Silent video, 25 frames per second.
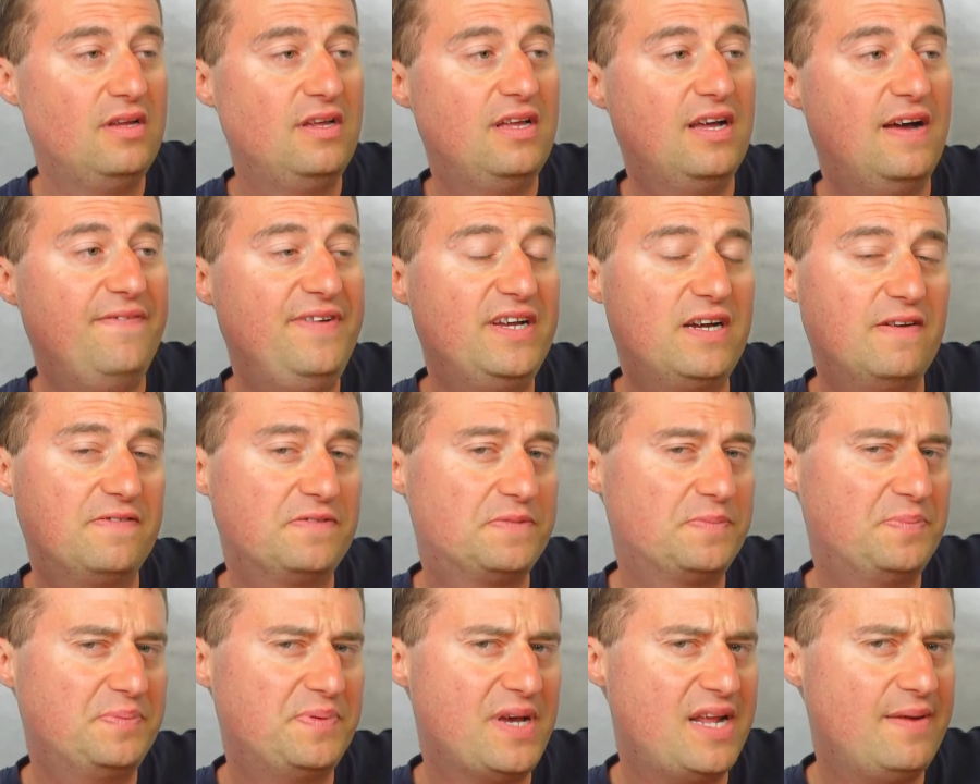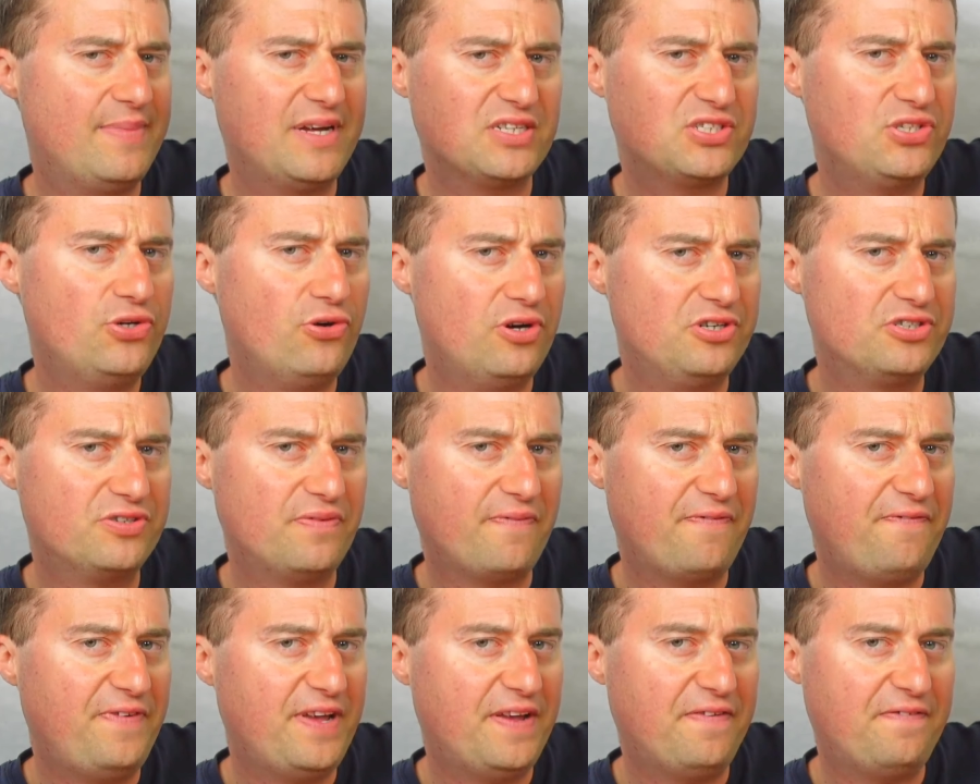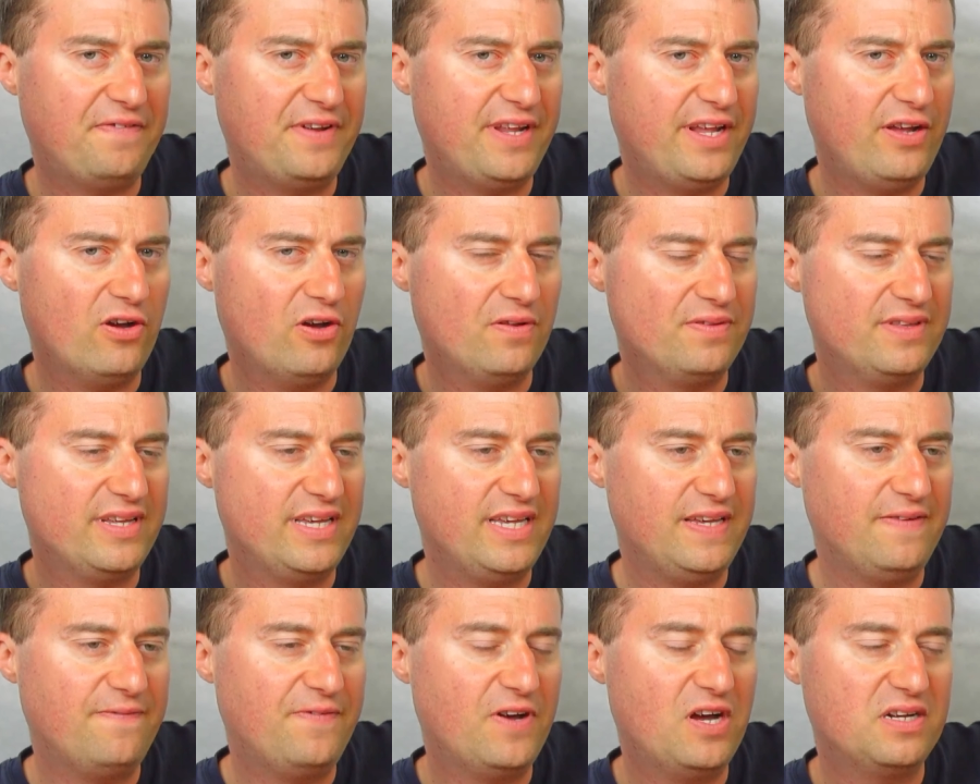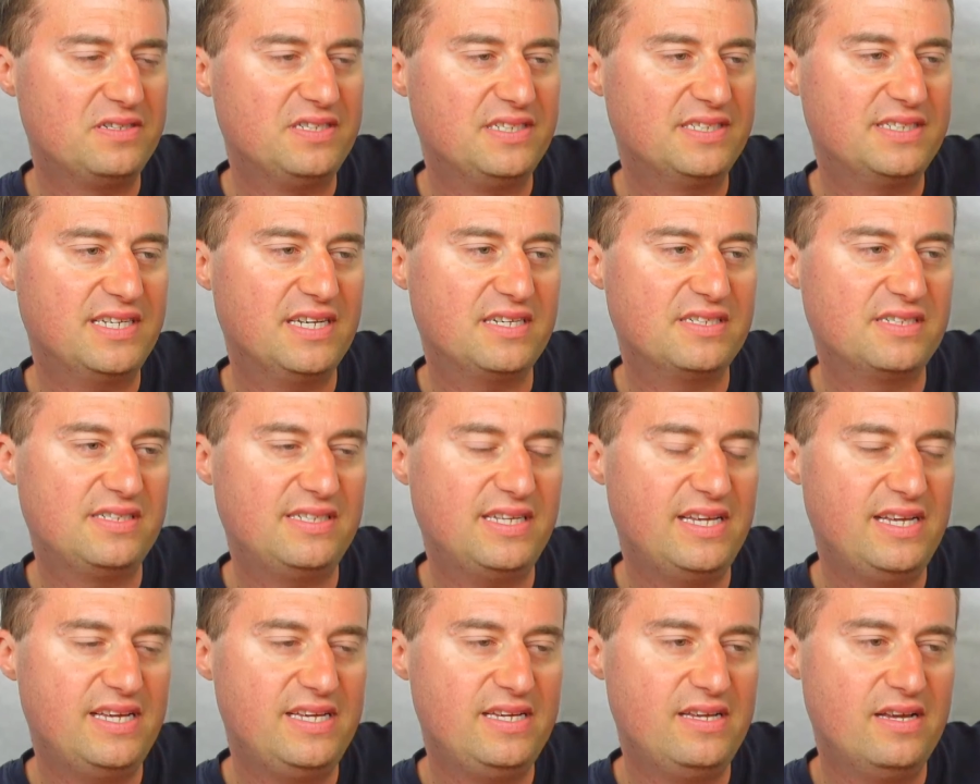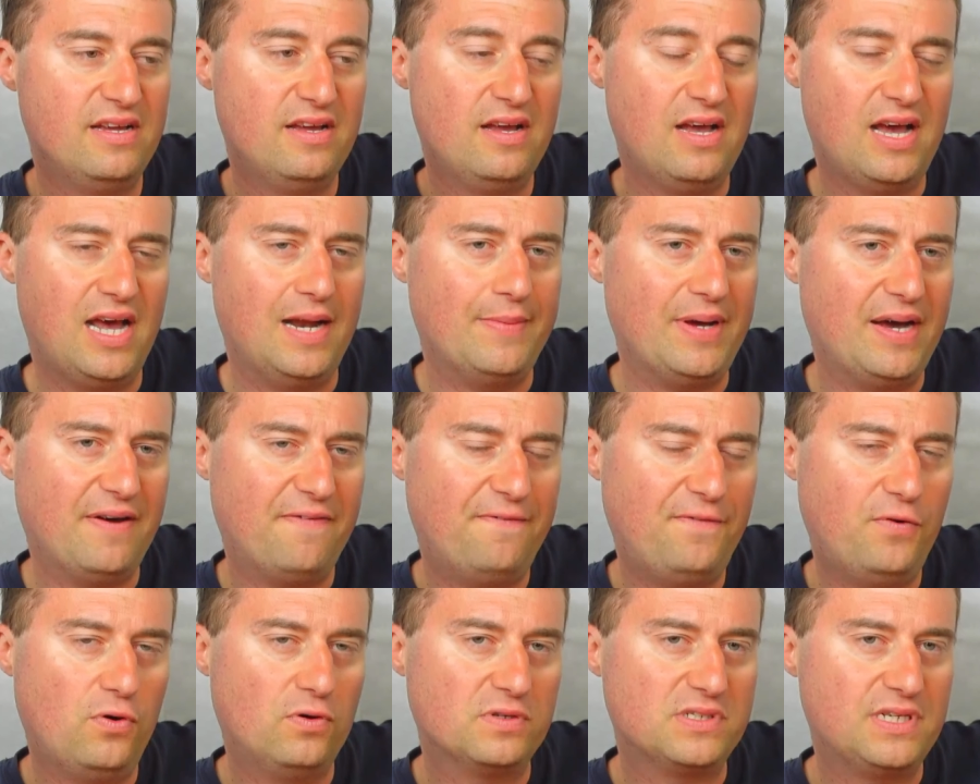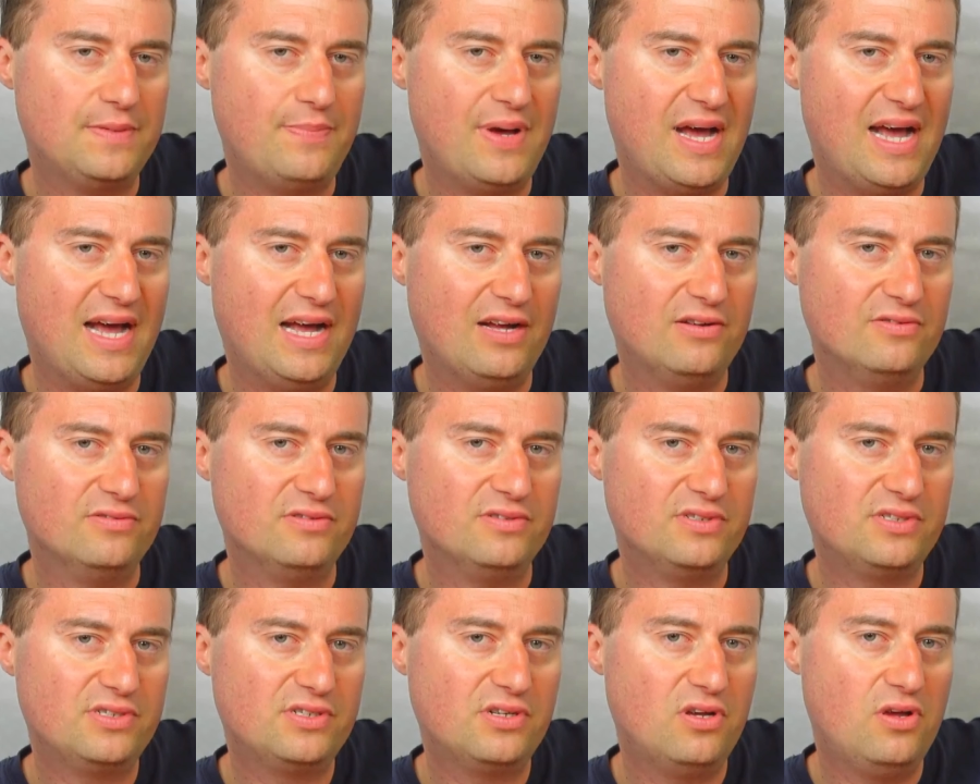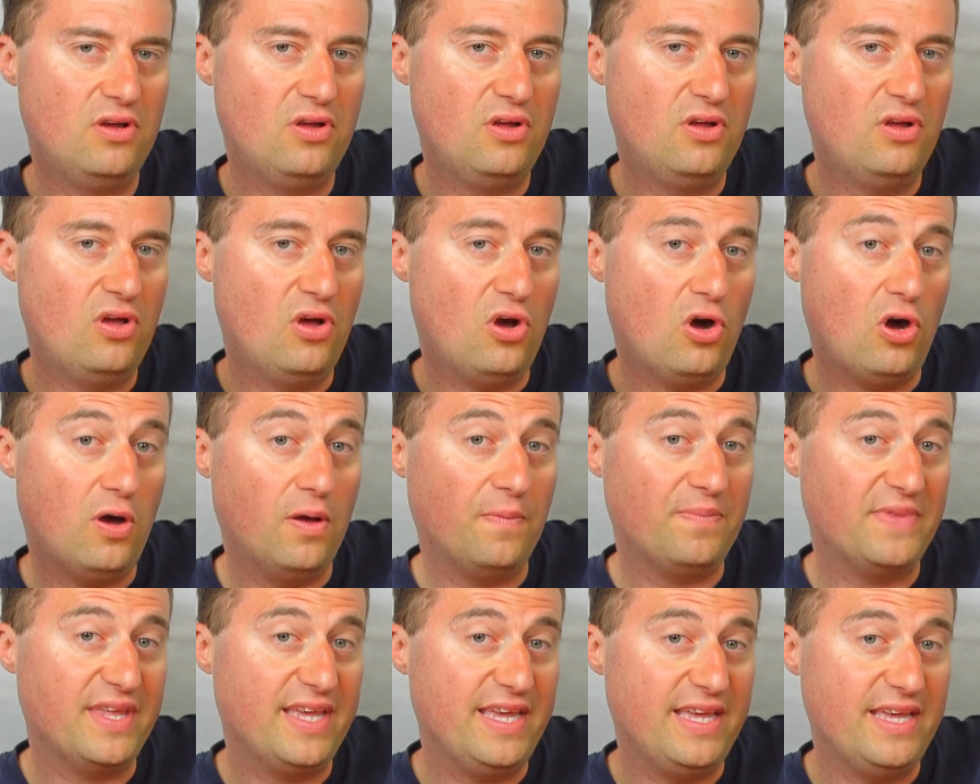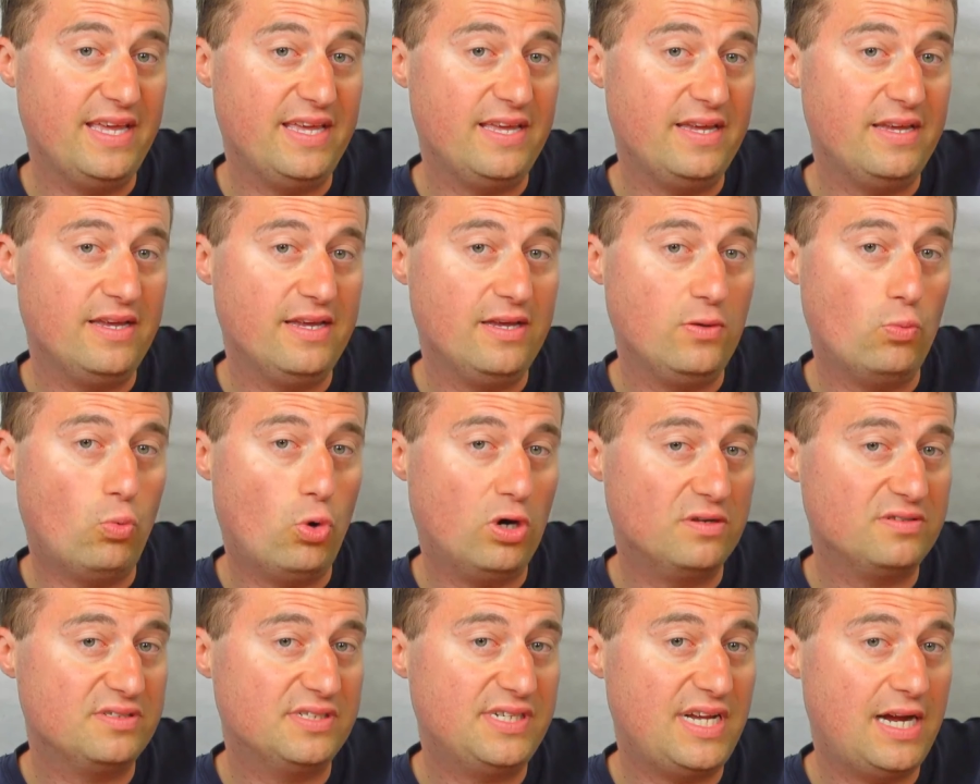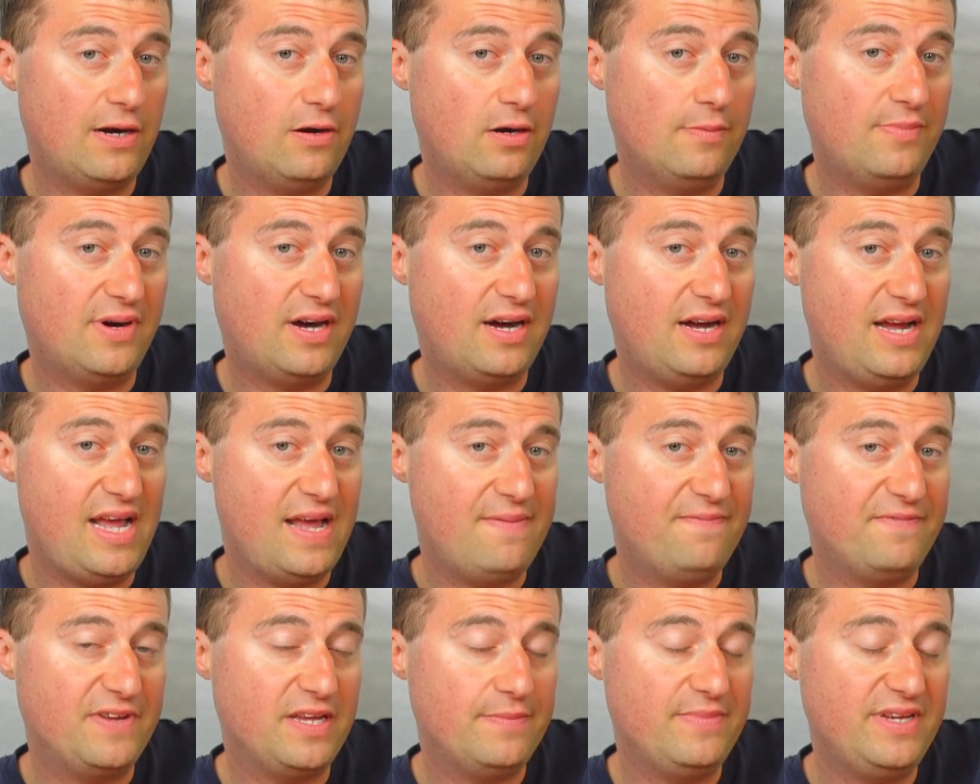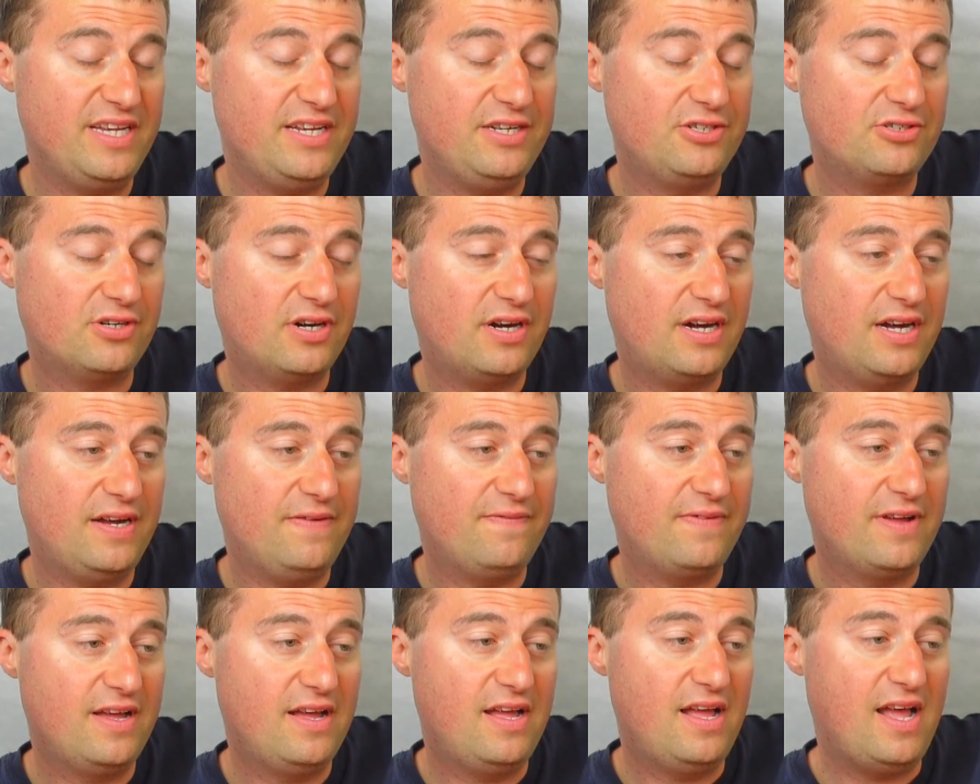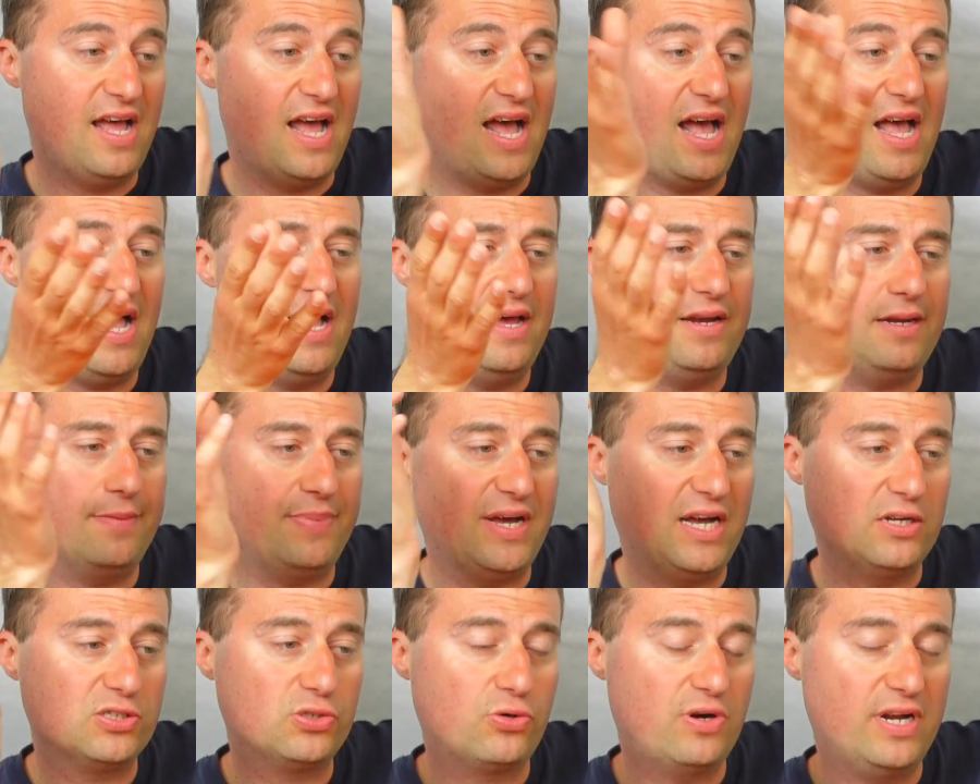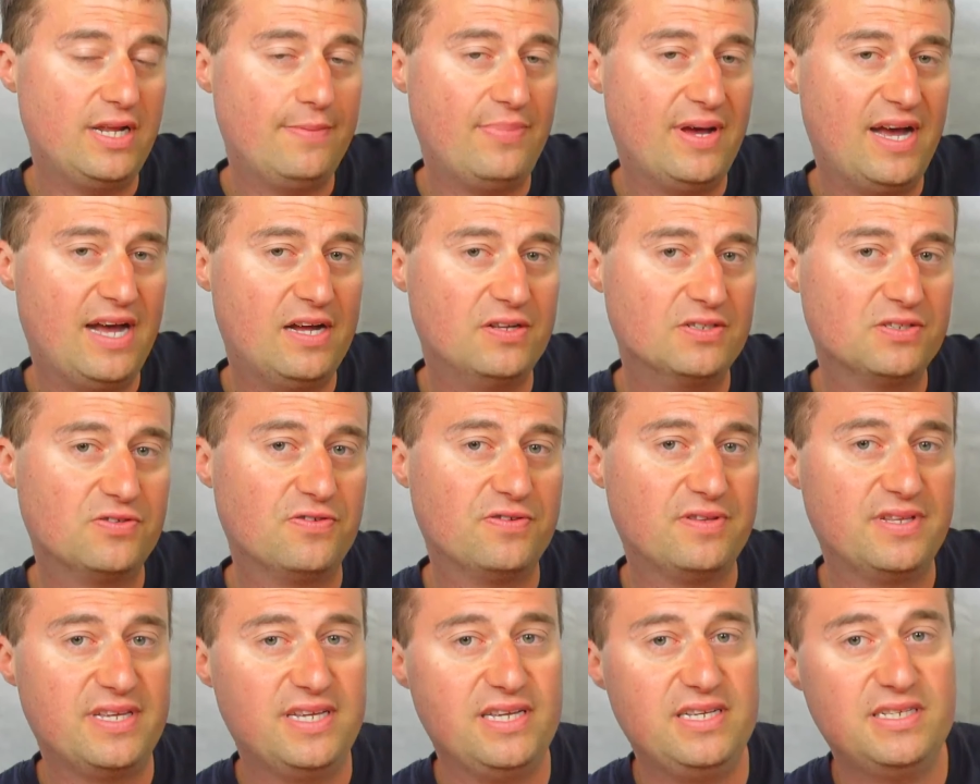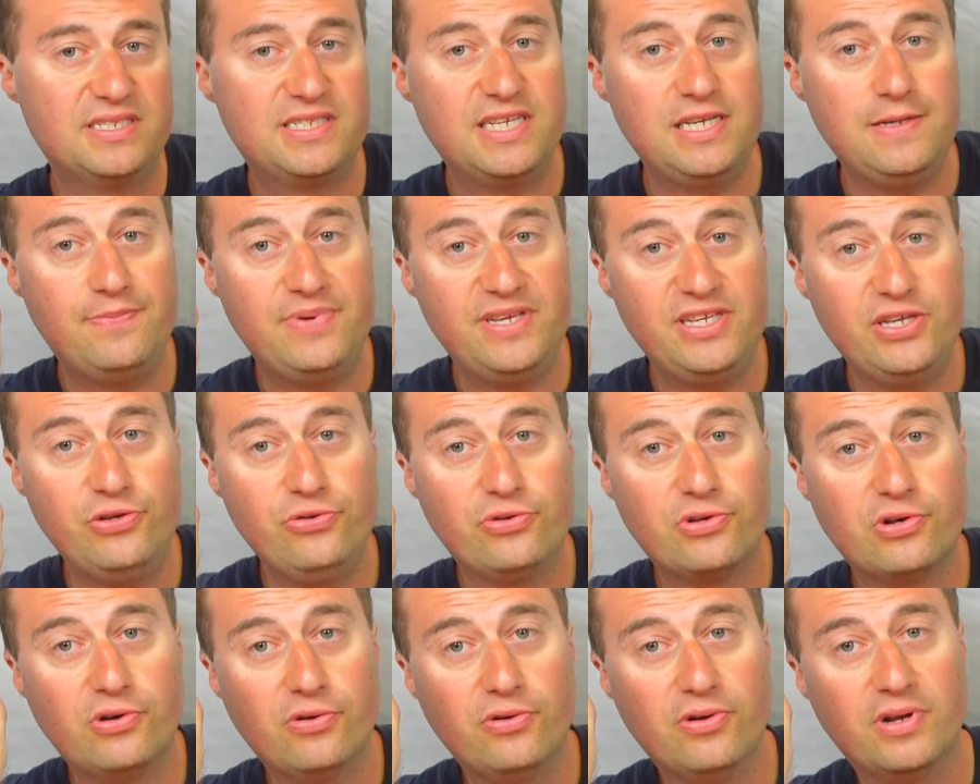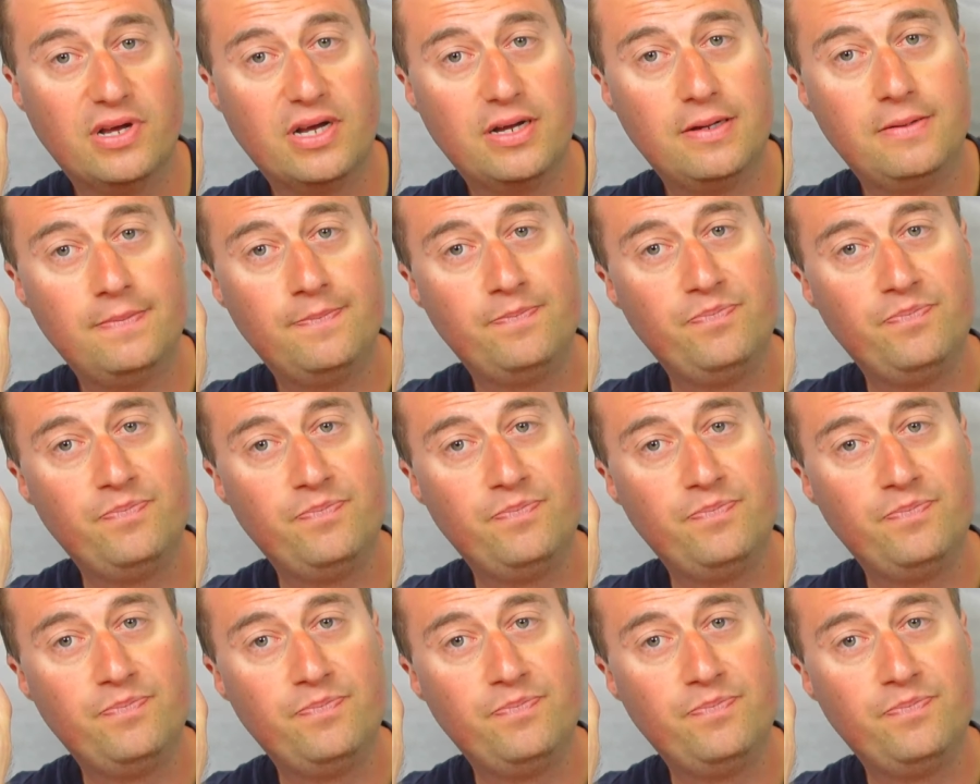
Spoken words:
I think I've spent about 250 on the 3060 and about £40 on the 1TB NVMe drive, and about £20 for the CPU cooler.